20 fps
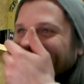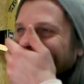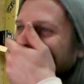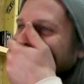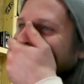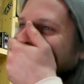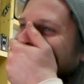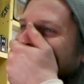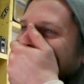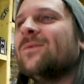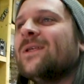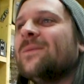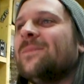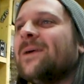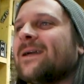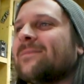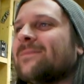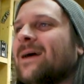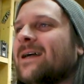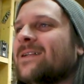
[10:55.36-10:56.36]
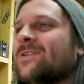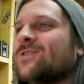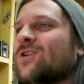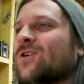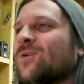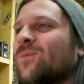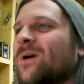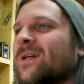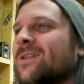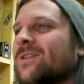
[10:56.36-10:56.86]
But the big man
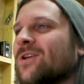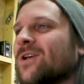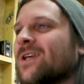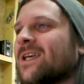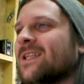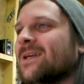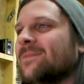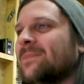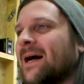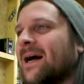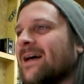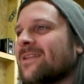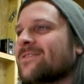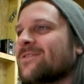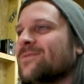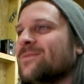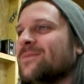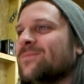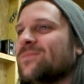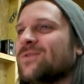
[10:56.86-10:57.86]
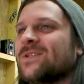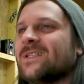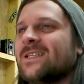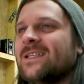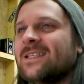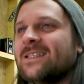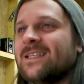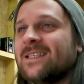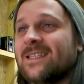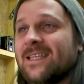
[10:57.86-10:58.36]
took one look at the bathroom and
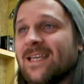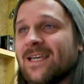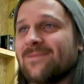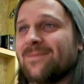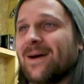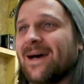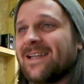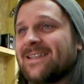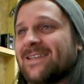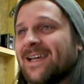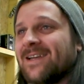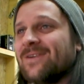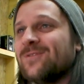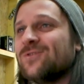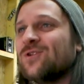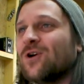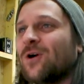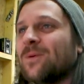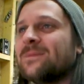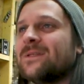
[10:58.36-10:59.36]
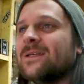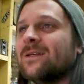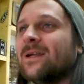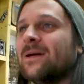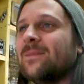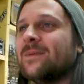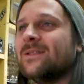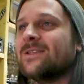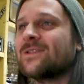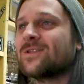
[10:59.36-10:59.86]
proceeded to tear my tile job to
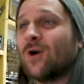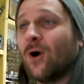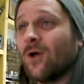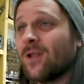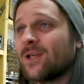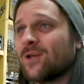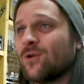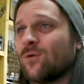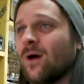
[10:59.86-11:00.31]
ribbons, calling